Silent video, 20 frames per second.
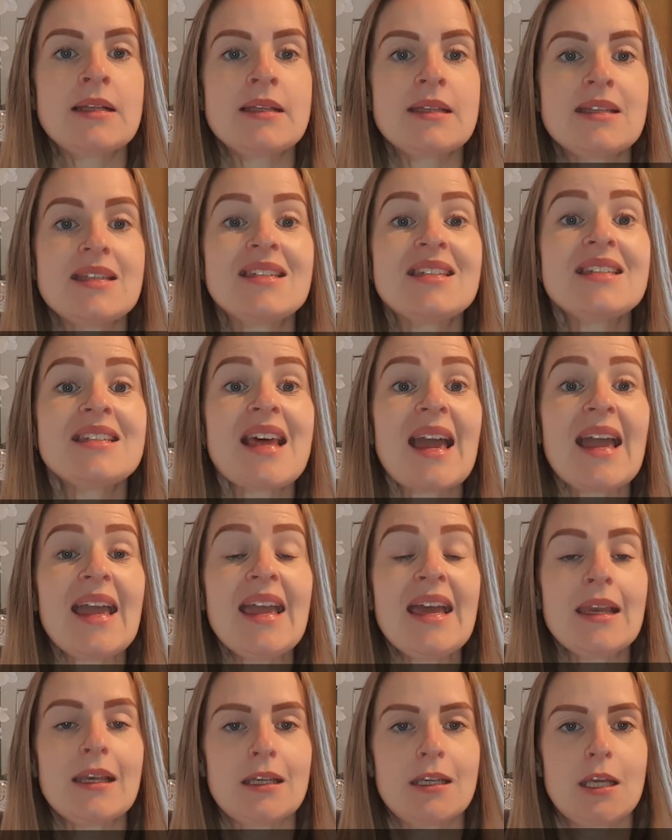the
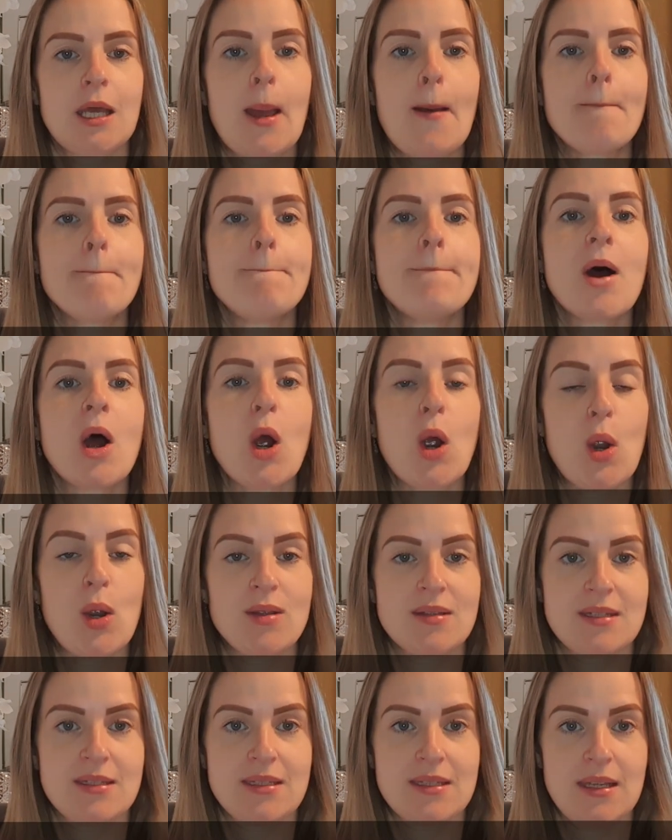second
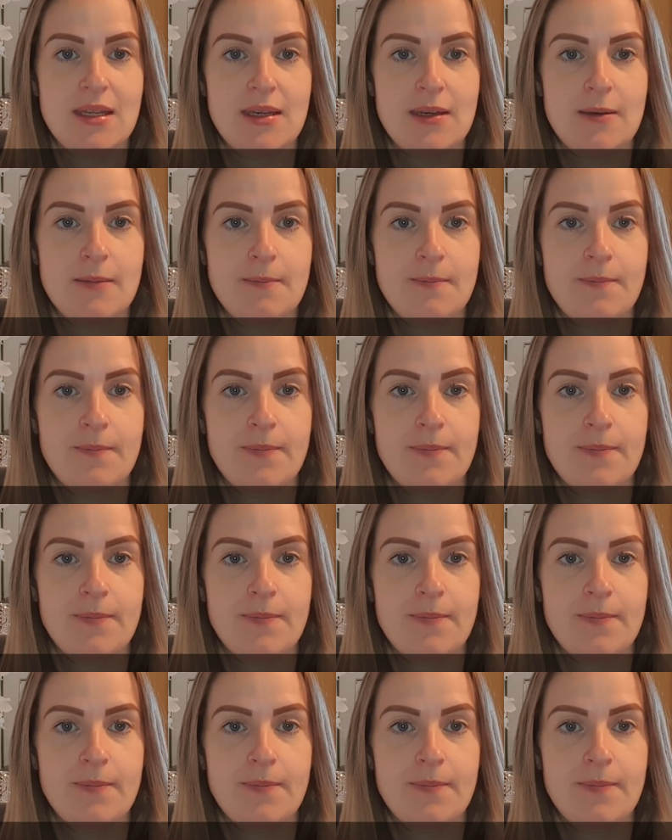person.